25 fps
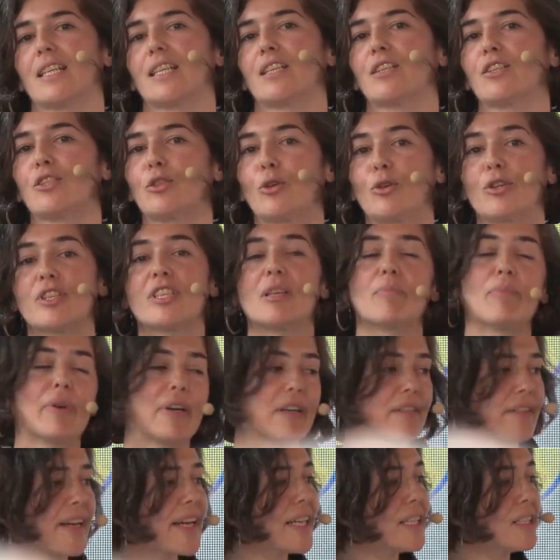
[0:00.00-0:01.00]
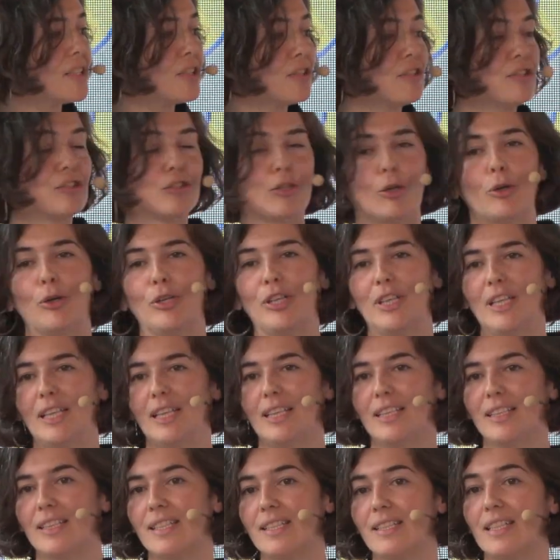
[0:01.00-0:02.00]
Source separation
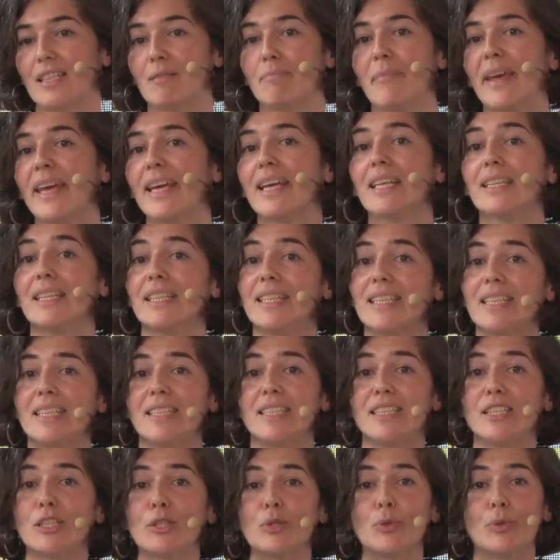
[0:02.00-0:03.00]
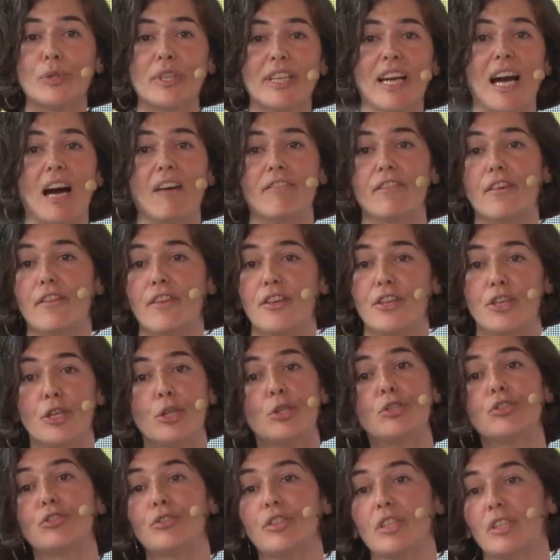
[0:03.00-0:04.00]
toilets that make it easier to recover the
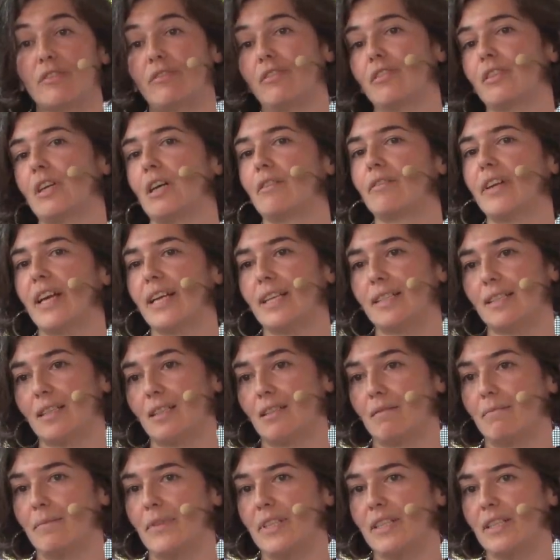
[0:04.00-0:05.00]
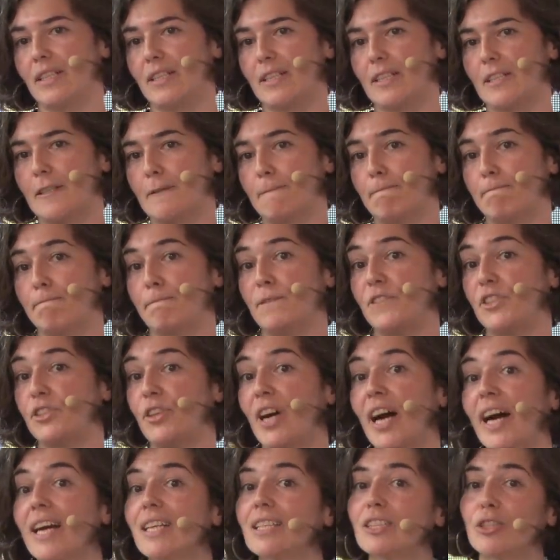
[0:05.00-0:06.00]
nutrients for our excrements.
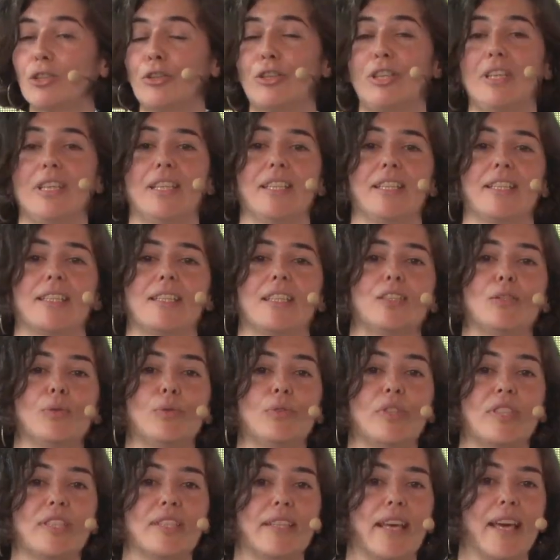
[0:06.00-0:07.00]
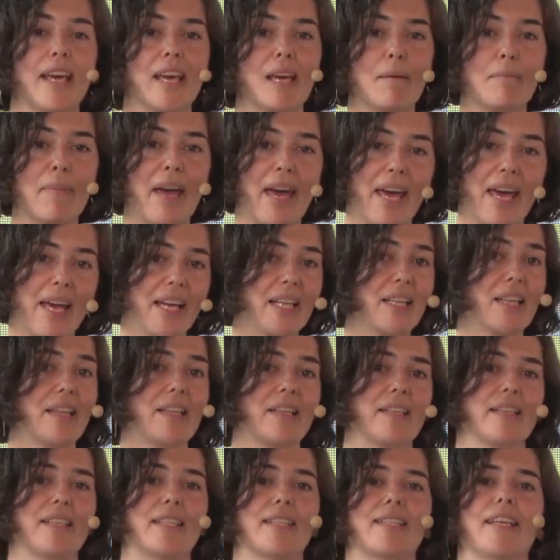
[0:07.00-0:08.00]
Dry toilets that do the same, and
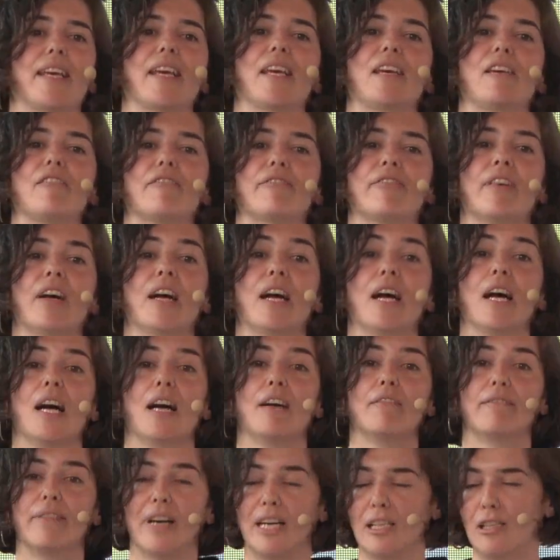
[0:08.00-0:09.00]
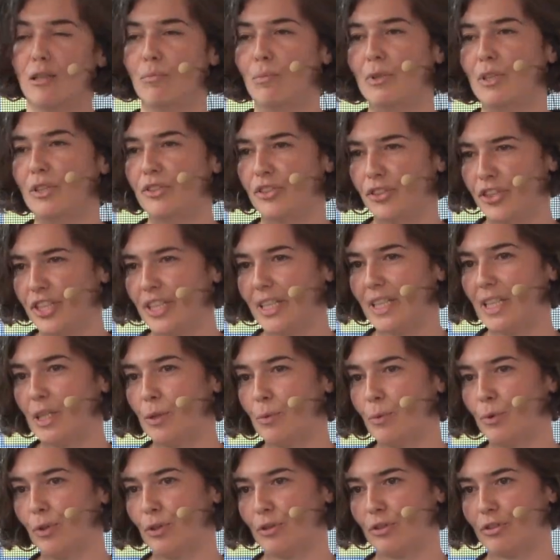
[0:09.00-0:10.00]
they save valuable
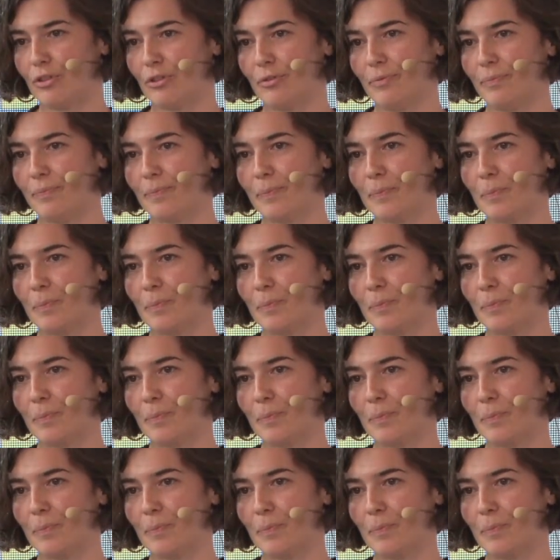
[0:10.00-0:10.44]
drinking water.